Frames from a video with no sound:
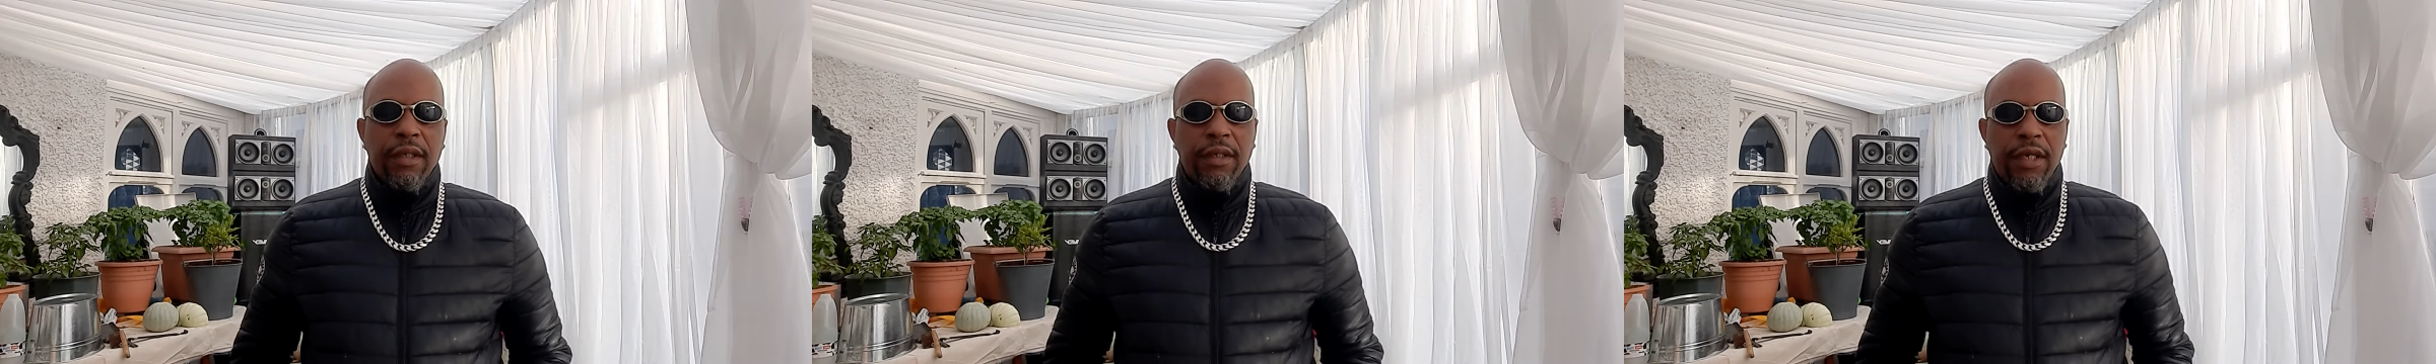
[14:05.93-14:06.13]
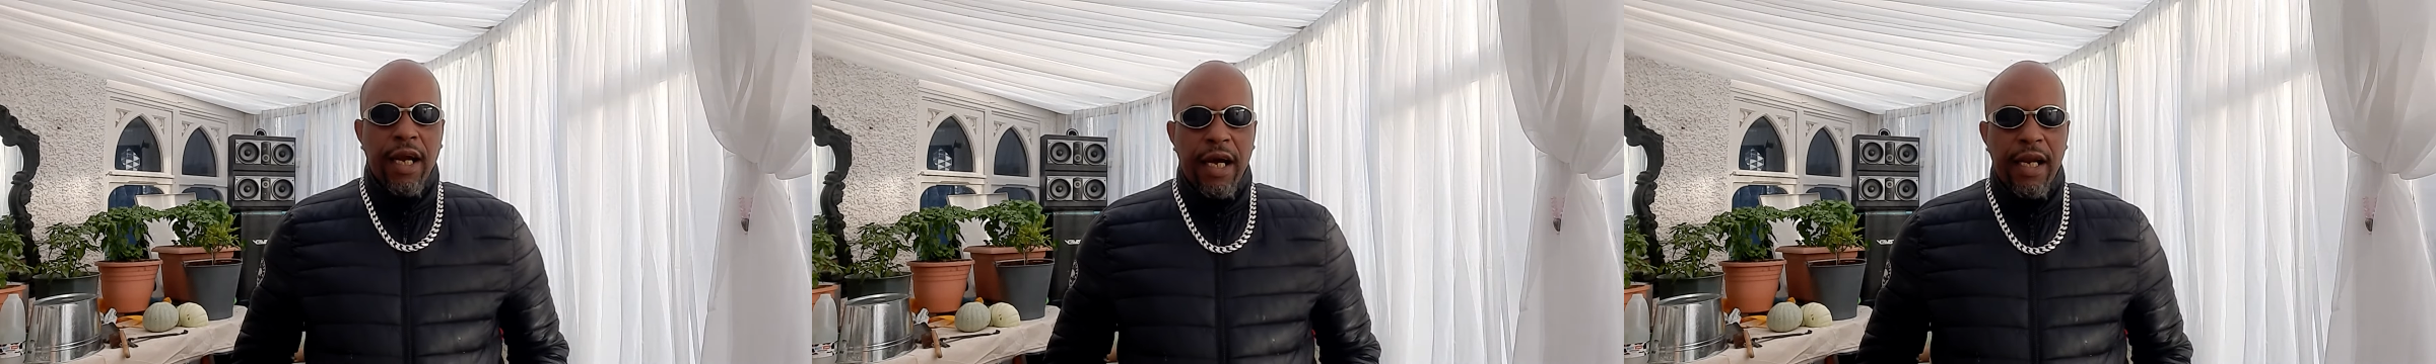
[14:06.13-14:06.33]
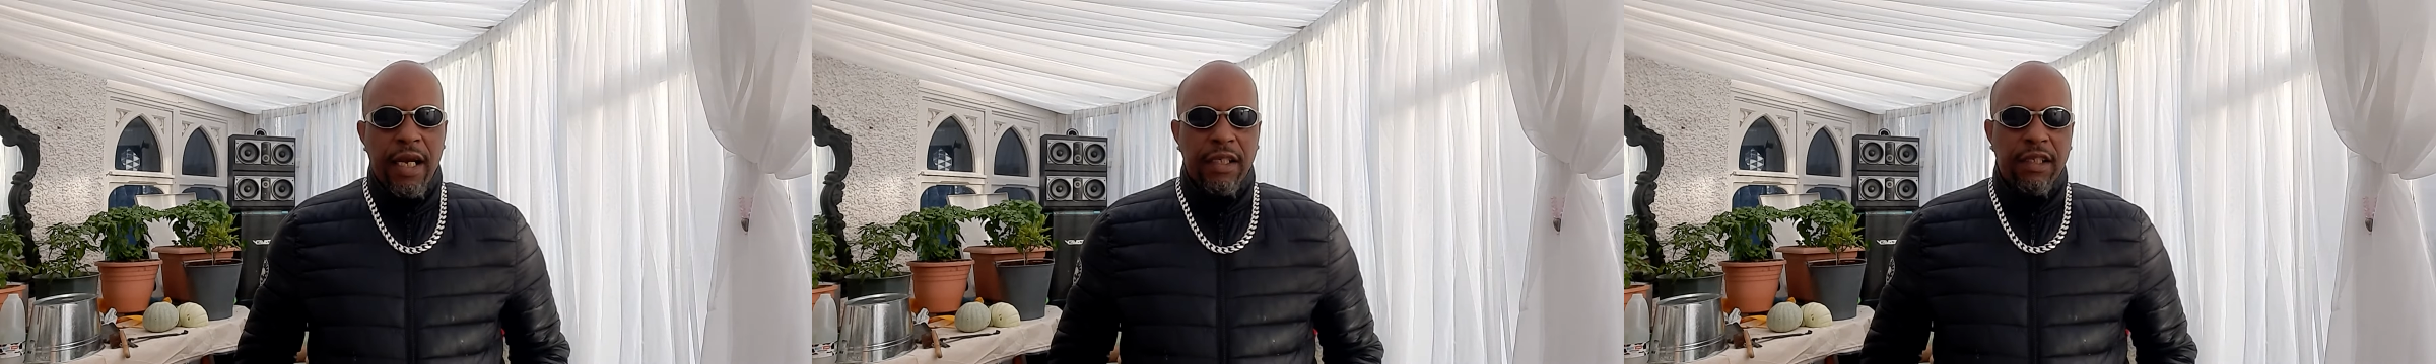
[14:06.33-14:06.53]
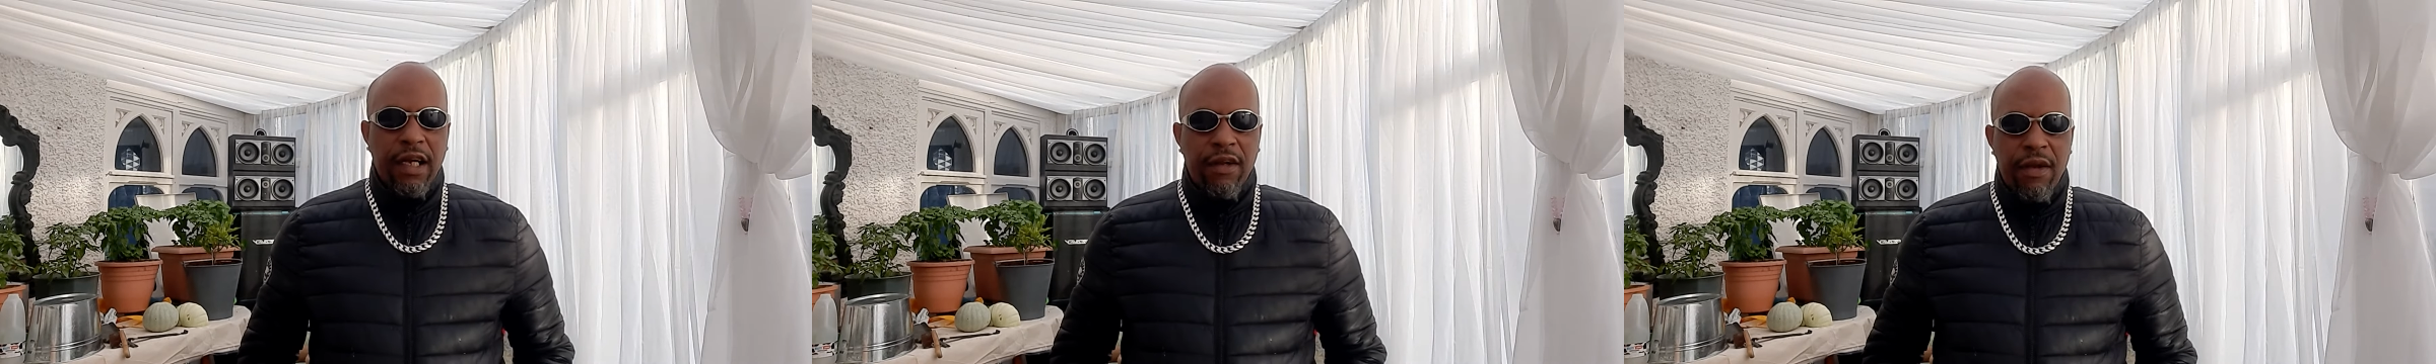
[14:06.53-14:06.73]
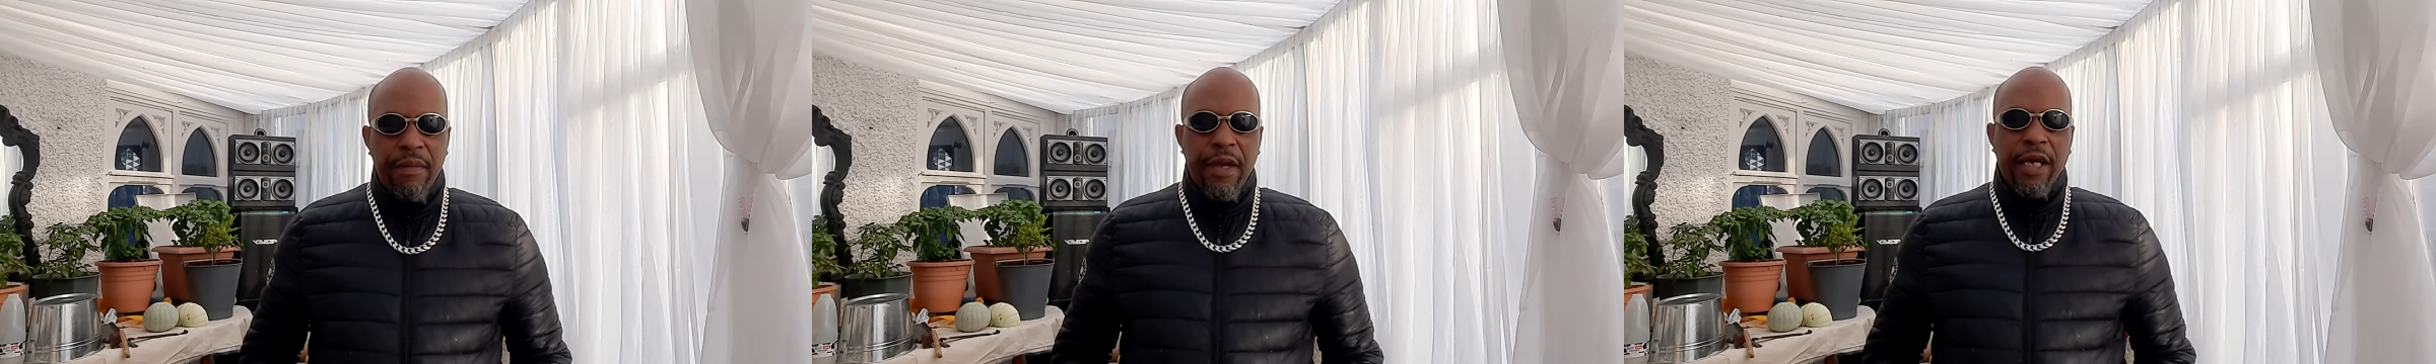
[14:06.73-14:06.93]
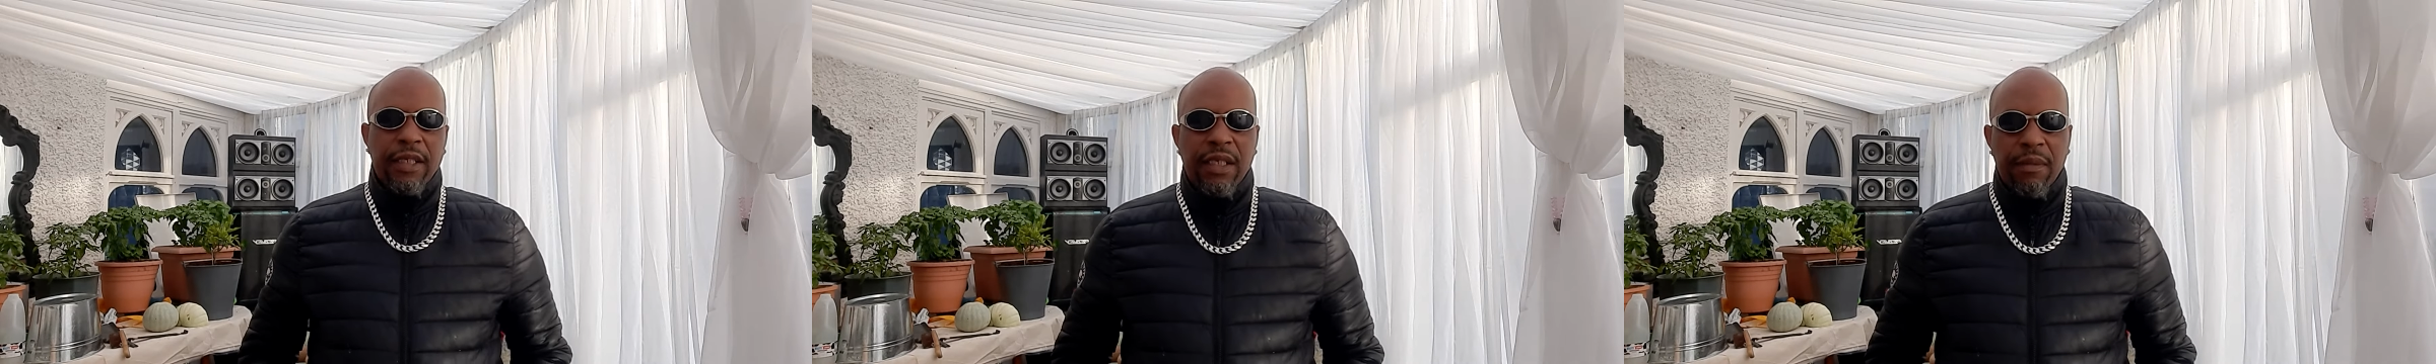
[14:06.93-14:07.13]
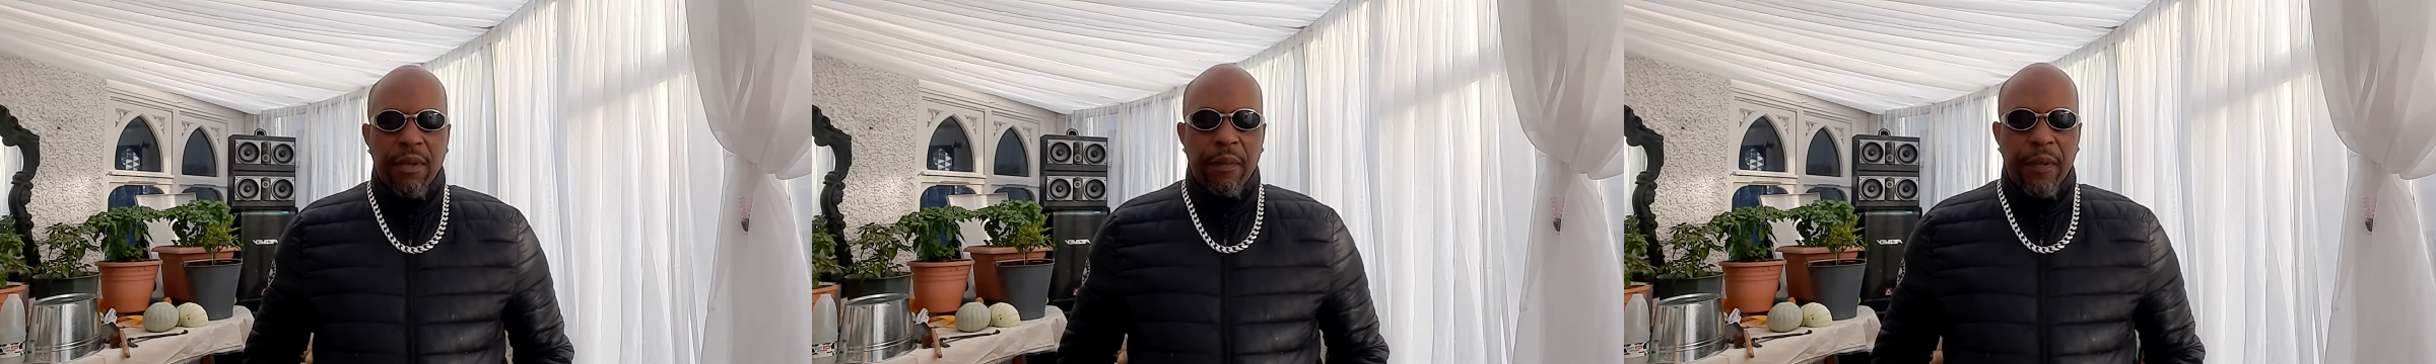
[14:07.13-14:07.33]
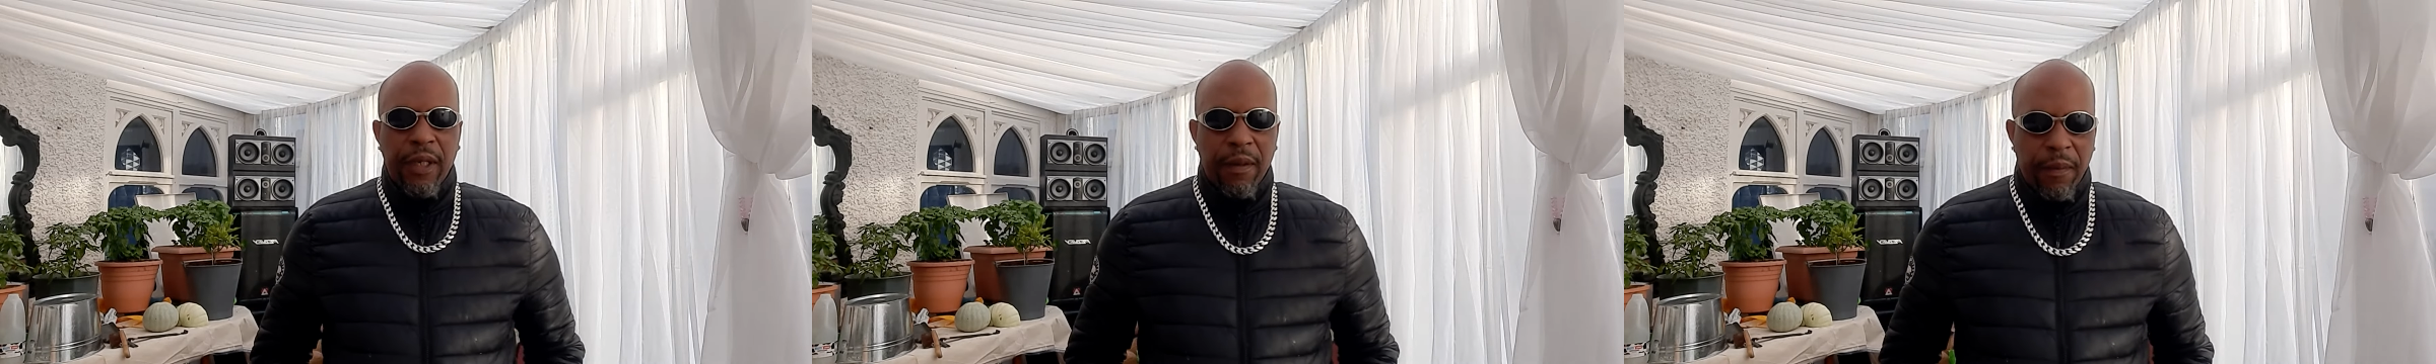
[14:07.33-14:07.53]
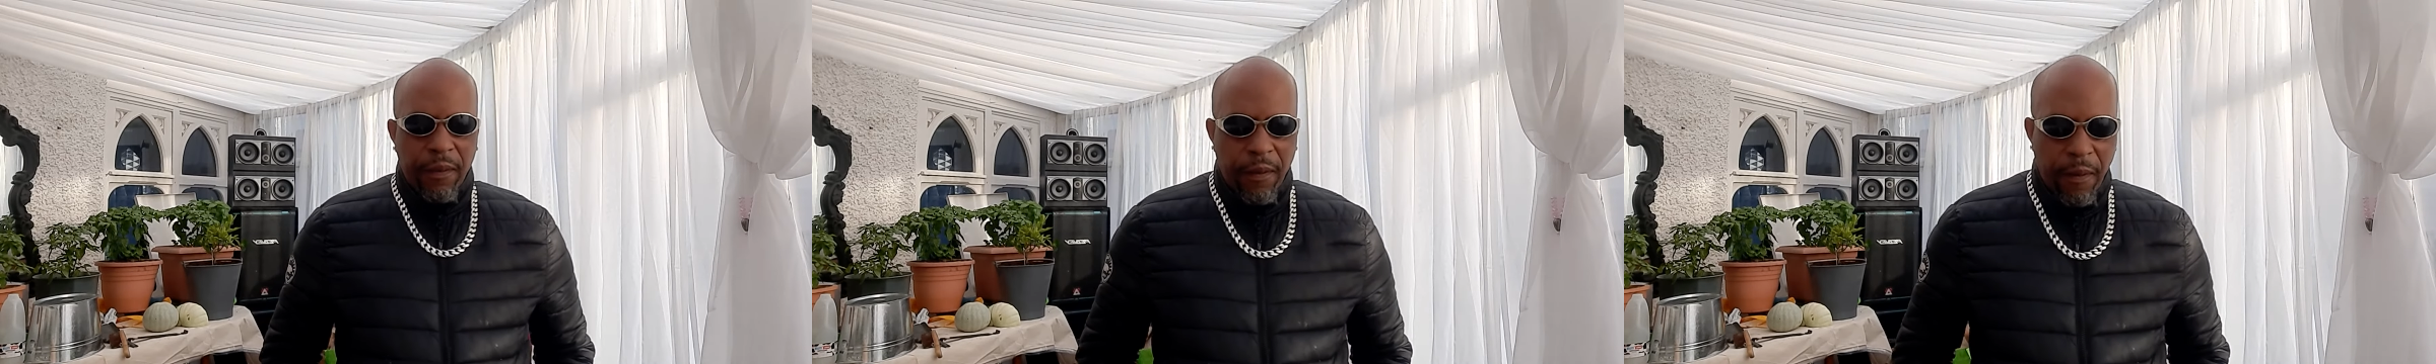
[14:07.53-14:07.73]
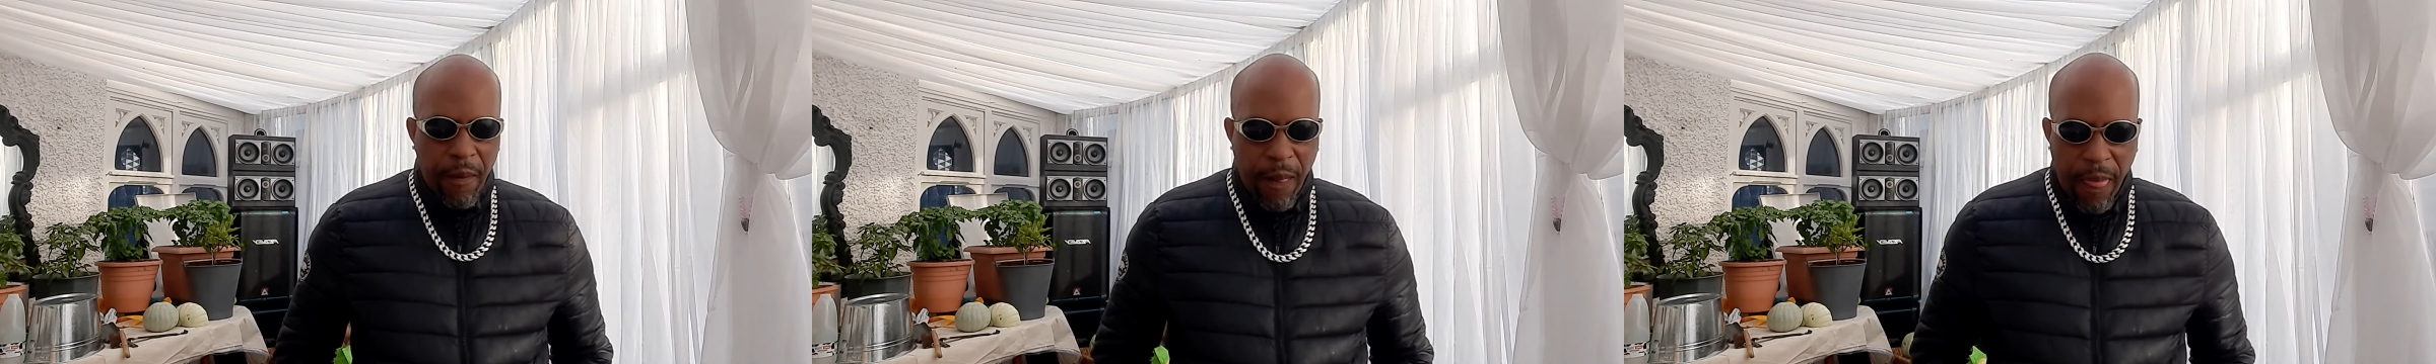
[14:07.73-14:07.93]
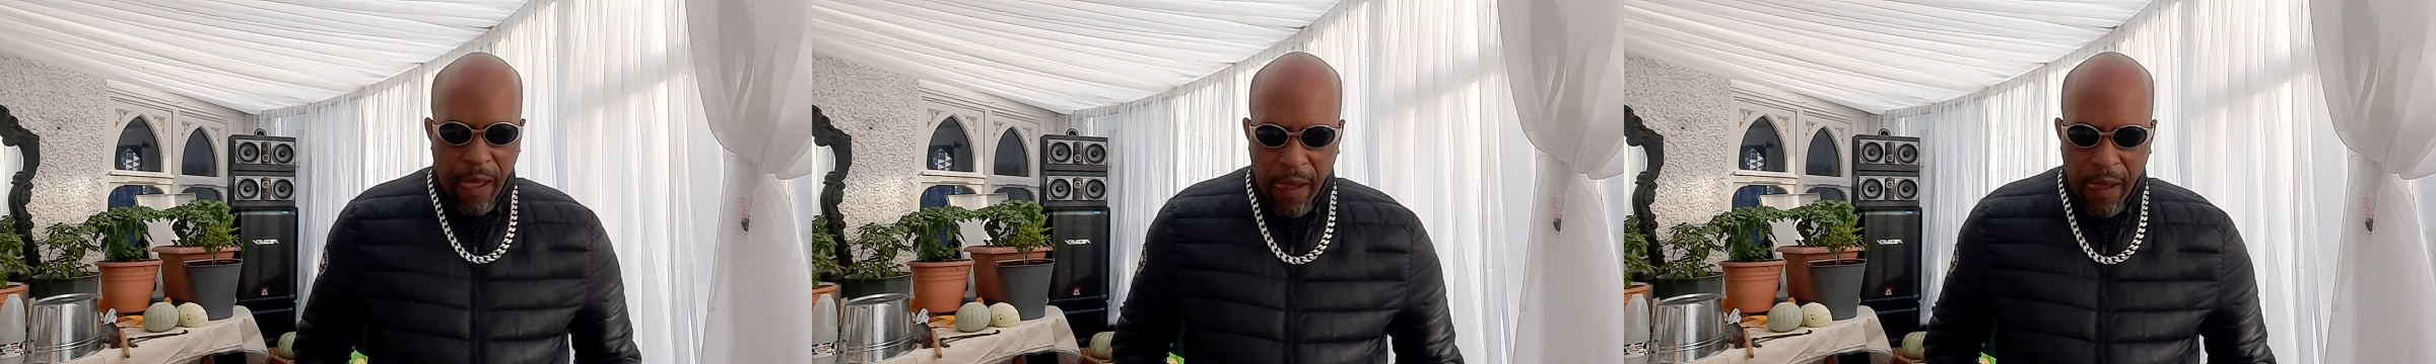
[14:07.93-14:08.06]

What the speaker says: You understand me, I say, me people?